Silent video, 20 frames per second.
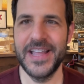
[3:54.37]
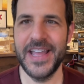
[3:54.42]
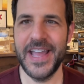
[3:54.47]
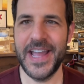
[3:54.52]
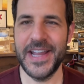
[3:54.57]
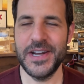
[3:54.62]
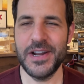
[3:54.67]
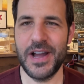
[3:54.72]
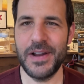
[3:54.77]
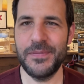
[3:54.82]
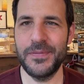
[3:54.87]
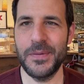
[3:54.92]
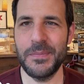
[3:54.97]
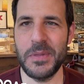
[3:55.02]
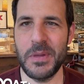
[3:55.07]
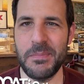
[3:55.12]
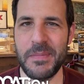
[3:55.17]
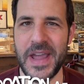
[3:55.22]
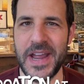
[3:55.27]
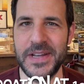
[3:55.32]
And not from
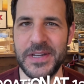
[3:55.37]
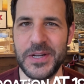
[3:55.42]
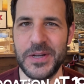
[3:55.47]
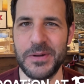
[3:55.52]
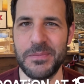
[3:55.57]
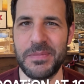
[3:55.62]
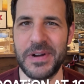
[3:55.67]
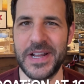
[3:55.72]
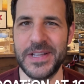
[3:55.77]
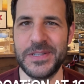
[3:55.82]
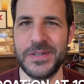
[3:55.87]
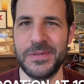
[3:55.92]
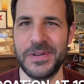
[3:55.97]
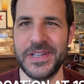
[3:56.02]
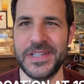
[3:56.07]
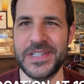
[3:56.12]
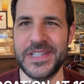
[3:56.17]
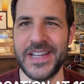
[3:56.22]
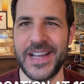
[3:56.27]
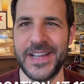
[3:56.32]
the menu, but I do want
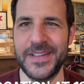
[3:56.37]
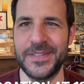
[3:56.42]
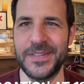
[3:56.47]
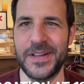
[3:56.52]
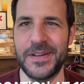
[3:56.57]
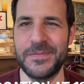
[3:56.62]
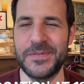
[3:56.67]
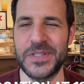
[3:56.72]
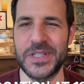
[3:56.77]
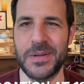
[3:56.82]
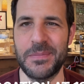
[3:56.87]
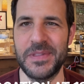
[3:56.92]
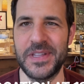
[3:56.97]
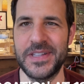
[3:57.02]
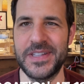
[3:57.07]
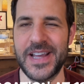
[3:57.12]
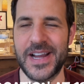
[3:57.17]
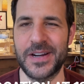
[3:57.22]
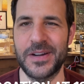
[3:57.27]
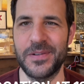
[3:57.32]
to say I love some of the
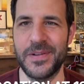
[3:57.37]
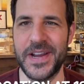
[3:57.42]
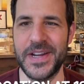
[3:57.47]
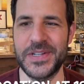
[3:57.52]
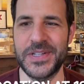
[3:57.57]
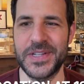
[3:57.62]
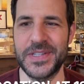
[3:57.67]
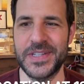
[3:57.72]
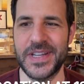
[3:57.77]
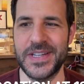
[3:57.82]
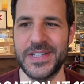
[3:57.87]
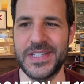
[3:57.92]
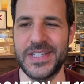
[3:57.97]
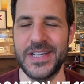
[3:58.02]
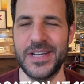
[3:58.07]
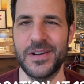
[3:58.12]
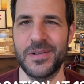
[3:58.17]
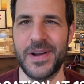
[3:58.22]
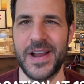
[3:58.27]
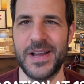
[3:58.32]
decorations I
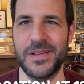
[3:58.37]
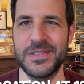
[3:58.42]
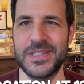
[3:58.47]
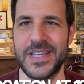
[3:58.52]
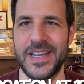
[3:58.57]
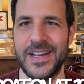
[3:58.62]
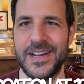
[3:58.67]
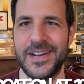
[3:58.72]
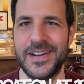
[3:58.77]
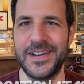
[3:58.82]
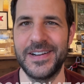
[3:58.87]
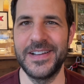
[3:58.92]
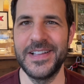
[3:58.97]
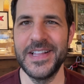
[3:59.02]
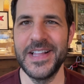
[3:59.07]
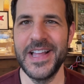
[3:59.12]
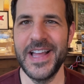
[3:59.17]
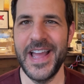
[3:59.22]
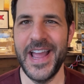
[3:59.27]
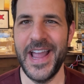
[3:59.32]
see around here.
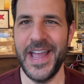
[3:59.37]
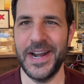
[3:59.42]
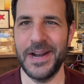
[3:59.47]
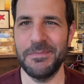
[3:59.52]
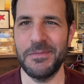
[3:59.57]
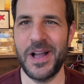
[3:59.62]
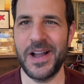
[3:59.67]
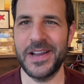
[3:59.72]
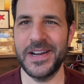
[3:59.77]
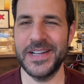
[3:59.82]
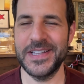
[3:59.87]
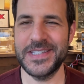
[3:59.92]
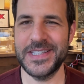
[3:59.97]
And I'm not going to